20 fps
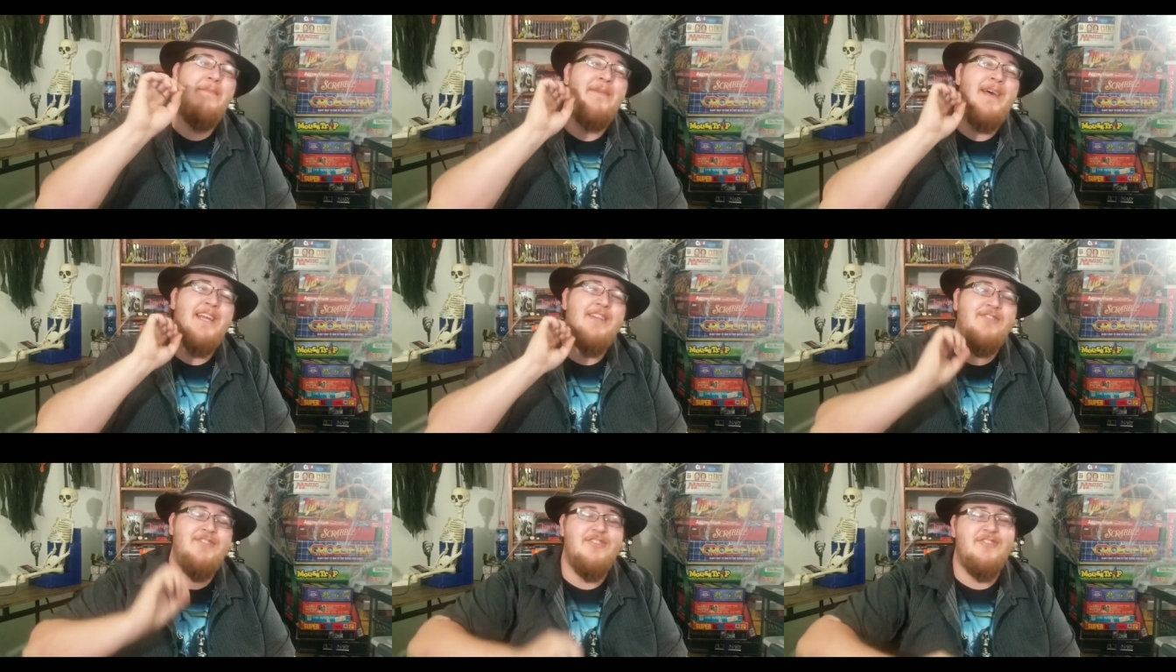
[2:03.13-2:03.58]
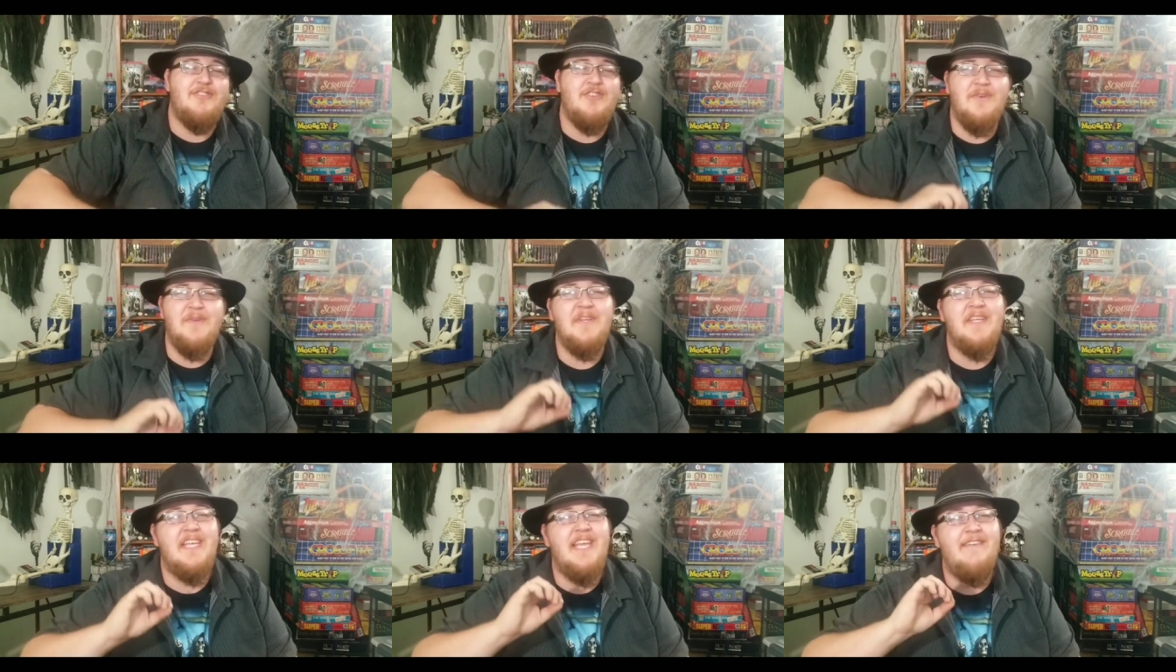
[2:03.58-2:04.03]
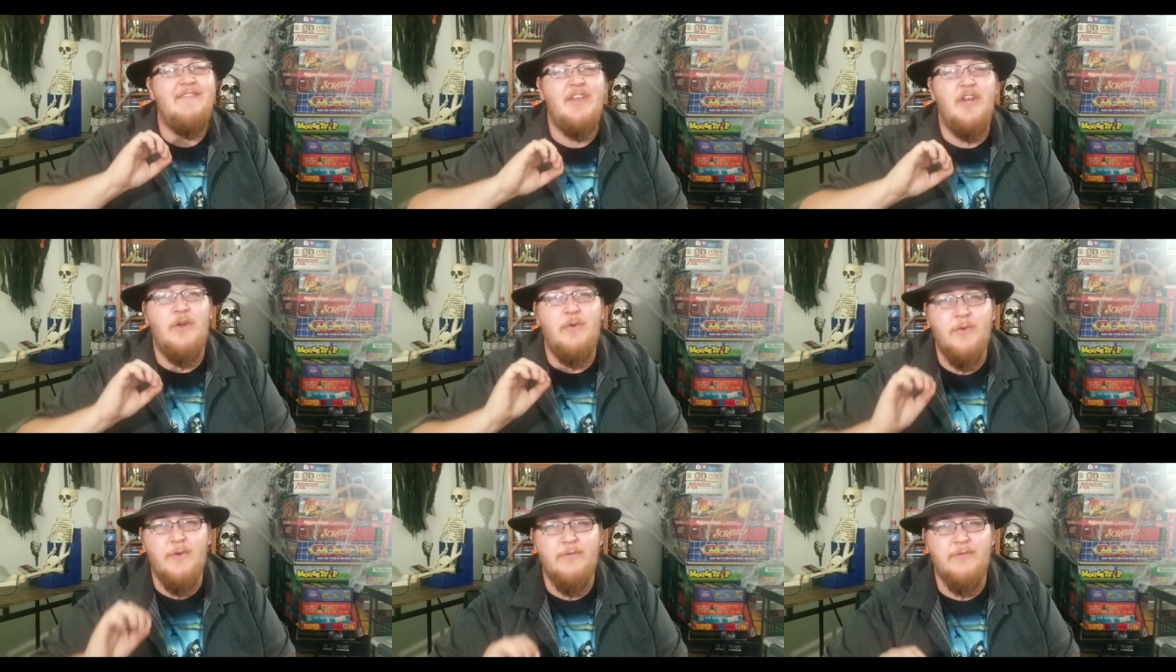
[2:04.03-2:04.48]
I'm not just going to give
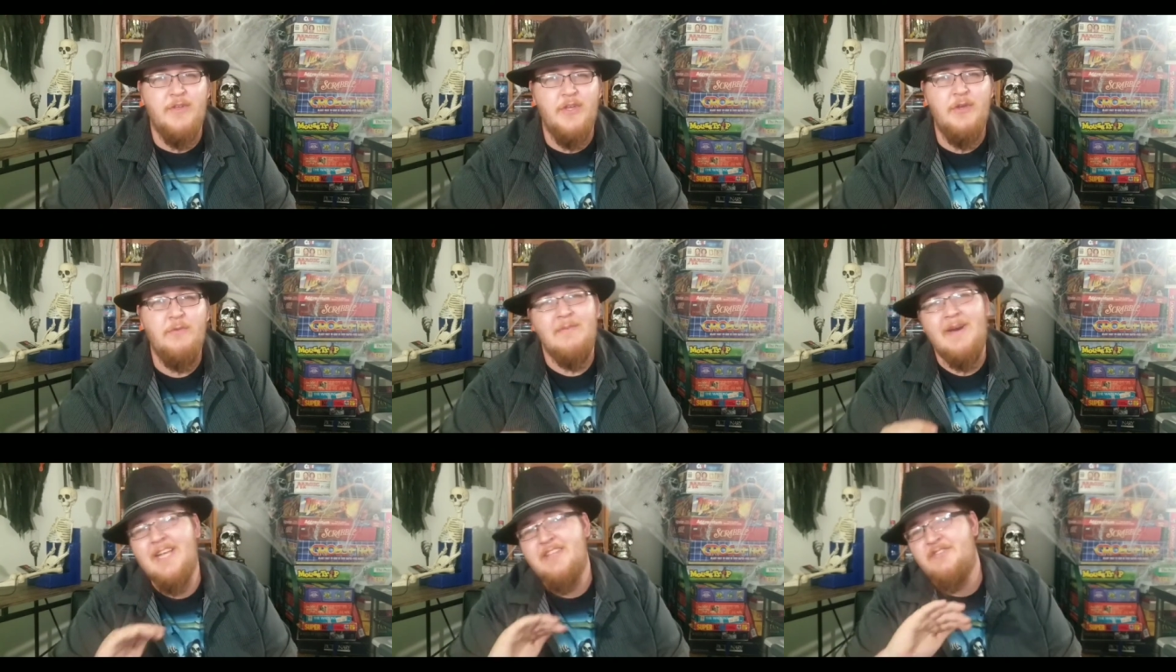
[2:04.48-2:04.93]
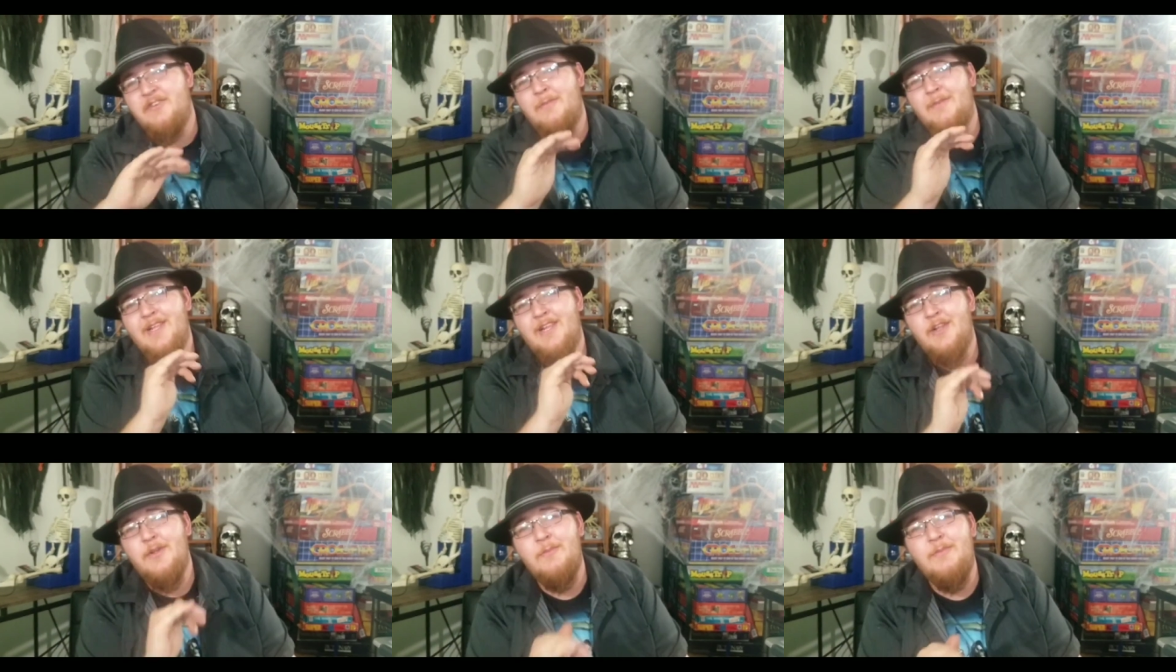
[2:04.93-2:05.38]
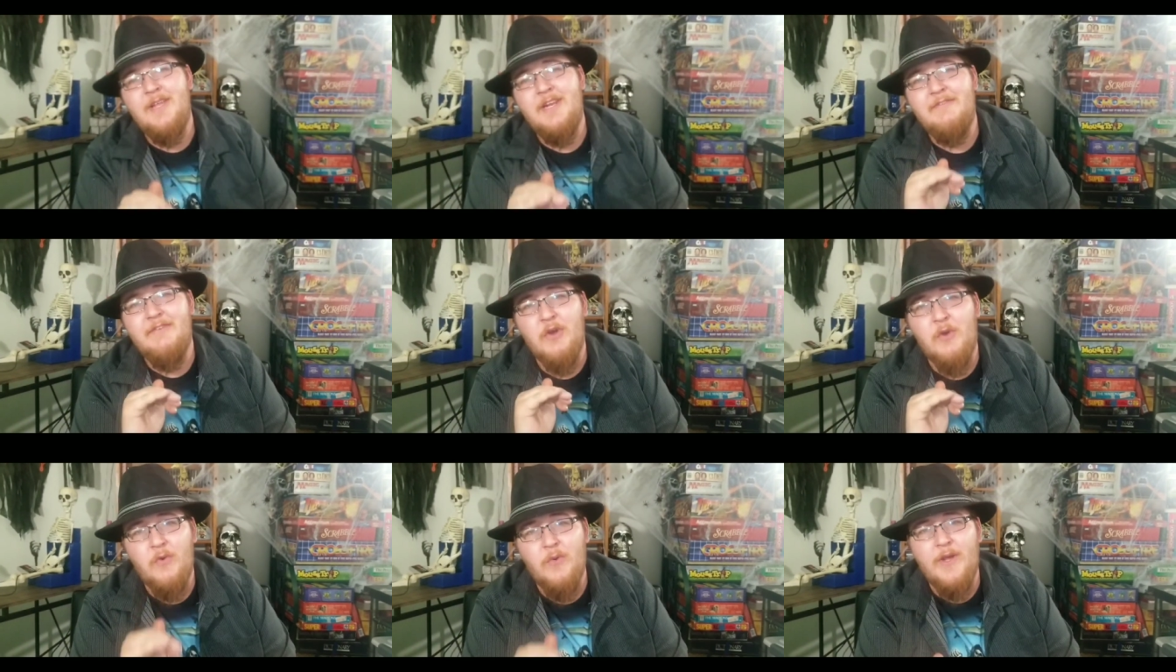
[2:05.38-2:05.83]
it a review. Mine's going to be a little bit
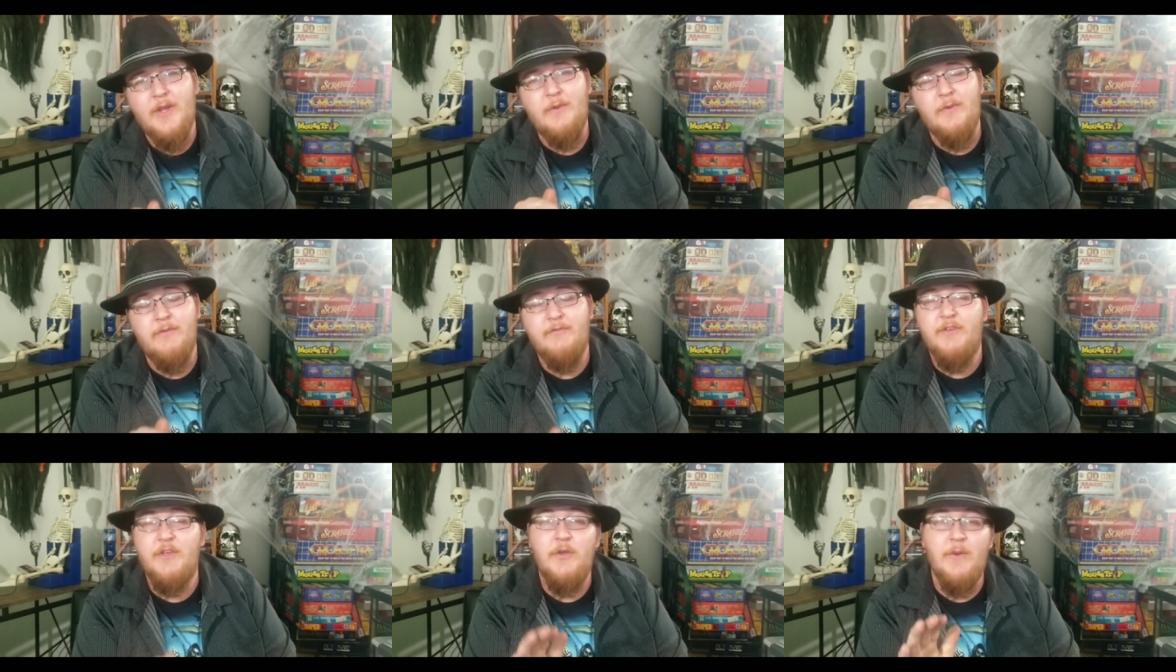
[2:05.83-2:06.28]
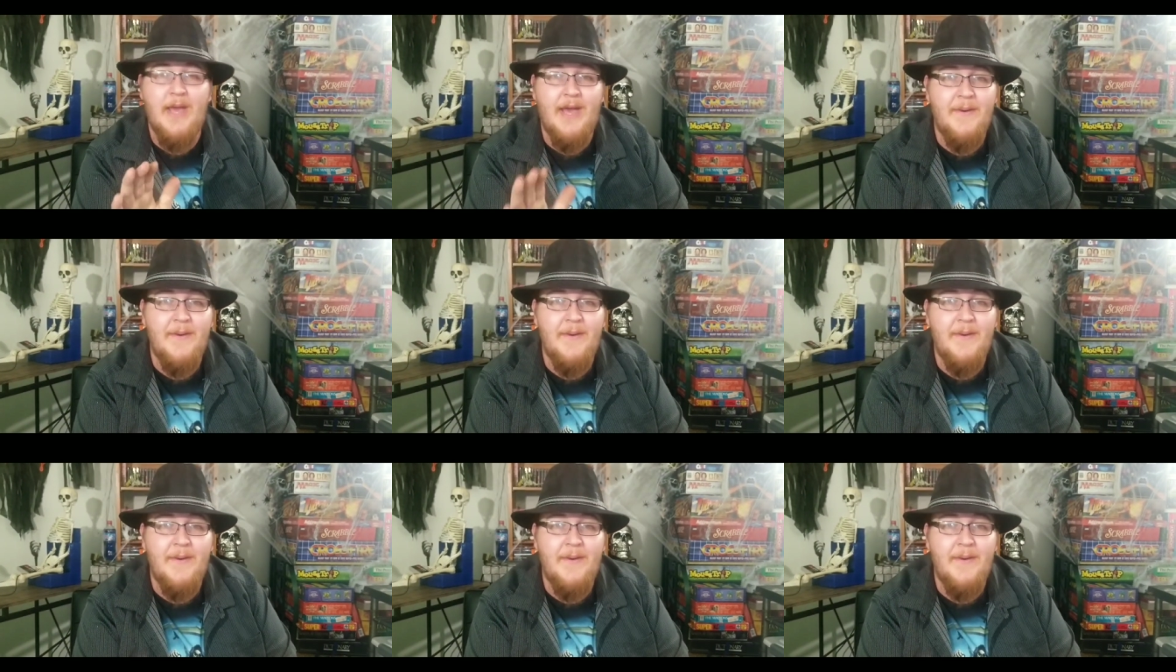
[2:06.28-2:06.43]
of a quick review.